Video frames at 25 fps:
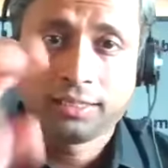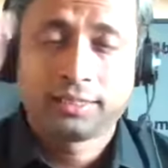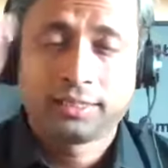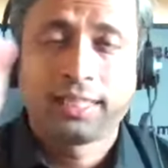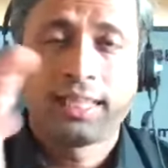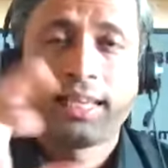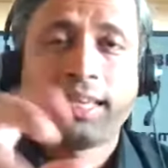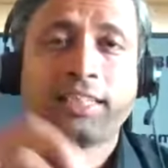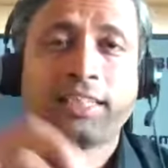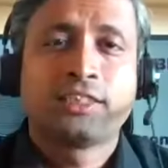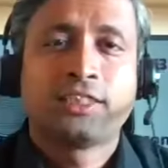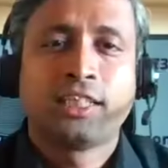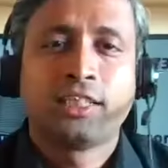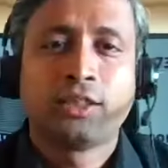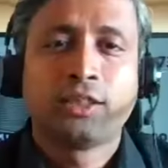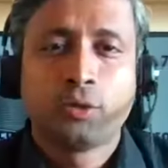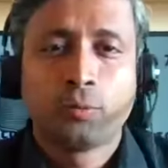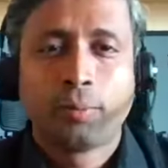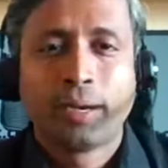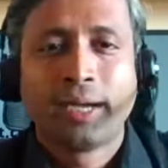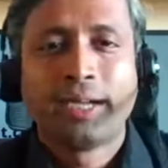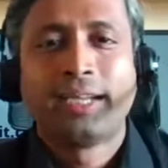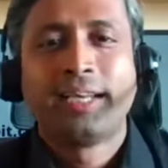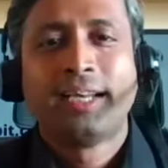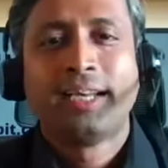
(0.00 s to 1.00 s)
selection you
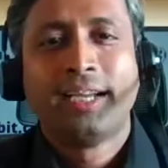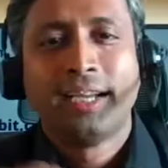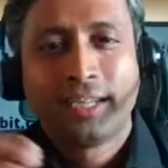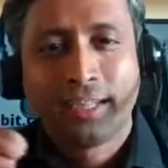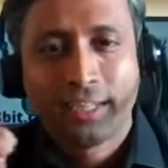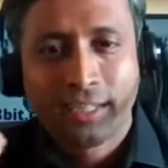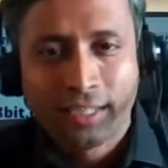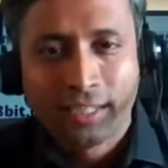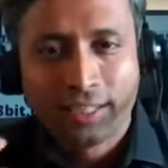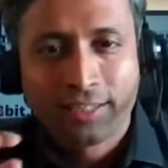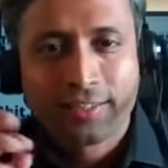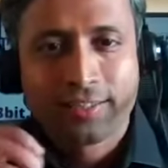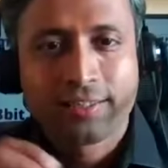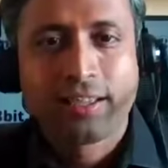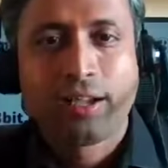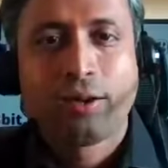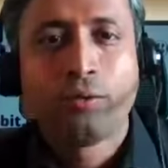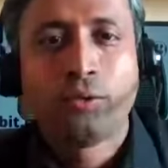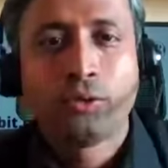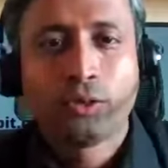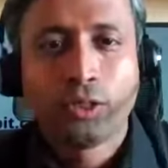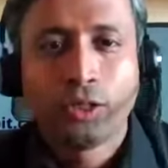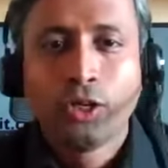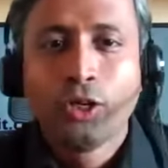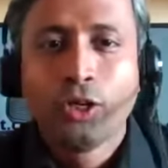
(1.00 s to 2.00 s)
might hit, this is
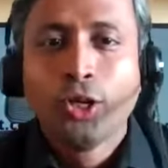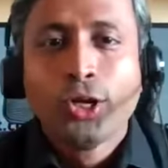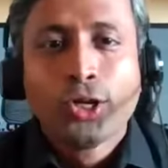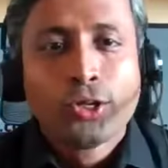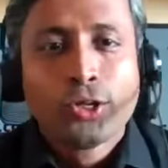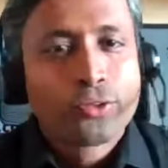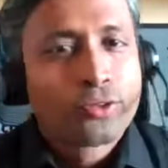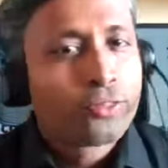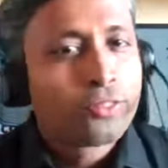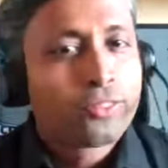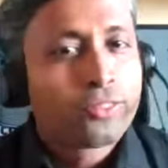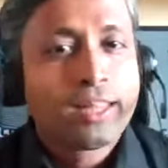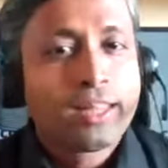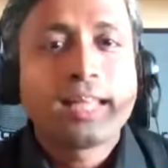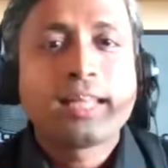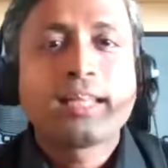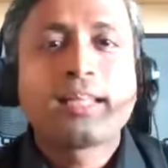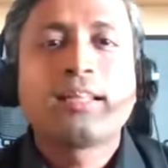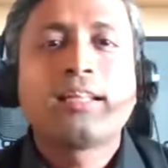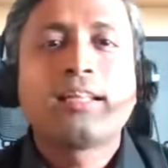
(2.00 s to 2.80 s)
how you. So then